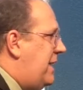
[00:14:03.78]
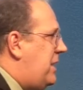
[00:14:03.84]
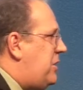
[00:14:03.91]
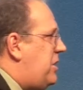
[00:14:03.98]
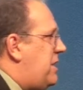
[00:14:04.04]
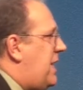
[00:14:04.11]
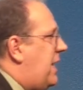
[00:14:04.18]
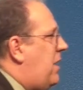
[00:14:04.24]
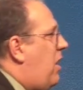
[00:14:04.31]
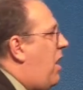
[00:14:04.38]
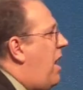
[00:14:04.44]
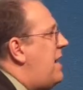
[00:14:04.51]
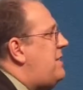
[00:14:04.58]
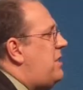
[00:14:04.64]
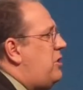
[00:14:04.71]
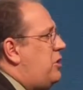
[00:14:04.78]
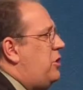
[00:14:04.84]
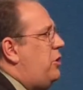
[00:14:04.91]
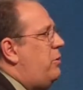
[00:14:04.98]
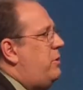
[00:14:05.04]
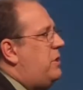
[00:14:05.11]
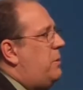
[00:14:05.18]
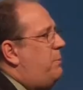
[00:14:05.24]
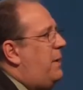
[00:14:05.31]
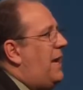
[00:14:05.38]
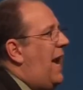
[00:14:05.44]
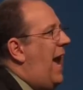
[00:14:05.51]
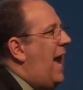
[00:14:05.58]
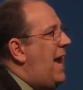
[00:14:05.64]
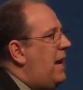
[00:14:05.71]
condition that causes you to
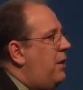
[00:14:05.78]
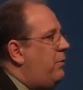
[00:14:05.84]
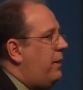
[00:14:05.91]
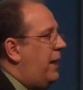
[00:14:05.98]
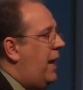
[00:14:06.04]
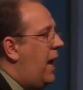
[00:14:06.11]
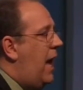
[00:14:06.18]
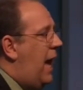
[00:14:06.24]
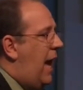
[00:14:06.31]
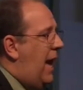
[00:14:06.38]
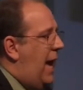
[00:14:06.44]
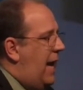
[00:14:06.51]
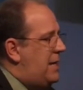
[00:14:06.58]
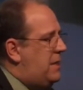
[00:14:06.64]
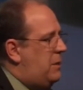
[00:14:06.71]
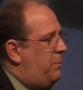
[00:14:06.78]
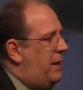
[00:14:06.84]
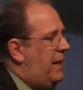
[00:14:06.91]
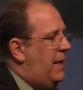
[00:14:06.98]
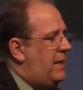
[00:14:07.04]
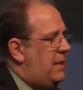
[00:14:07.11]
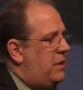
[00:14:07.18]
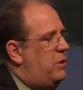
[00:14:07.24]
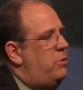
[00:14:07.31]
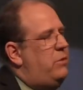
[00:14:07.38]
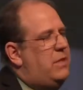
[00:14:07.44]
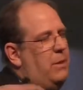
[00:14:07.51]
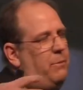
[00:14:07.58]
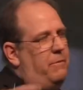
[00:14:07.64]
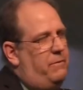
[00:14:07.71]
be angry and to begin to do
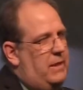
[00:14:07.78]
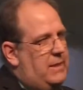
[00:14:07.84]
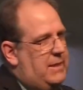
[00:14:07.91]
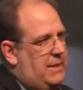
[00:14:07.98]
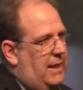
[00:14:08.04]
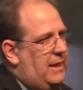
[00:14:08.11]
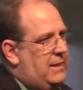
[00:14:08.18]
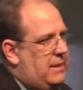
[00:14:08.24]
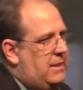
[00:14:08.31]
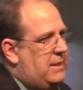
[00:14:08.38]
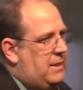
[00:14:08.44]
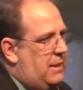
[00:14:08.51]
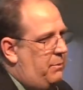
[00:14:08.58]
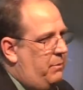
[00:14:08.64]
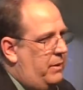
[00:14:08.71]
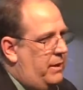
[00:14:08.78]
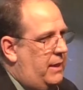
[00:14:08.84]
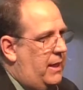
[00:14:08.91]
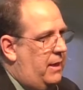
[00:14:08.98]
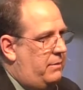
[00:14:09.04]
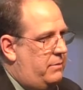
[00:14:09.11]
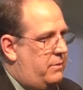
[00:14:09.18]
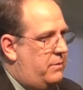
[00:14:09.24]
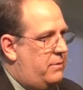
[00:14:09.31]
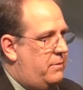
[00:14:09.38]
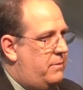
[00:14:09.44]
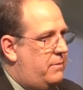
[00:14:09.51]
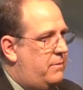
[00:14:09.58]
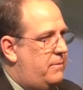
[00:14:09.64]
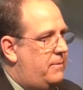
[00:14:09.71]
some of these things to somebody
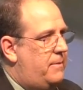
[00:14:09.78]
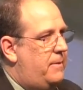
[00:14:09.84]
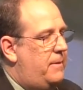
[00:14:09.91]
else?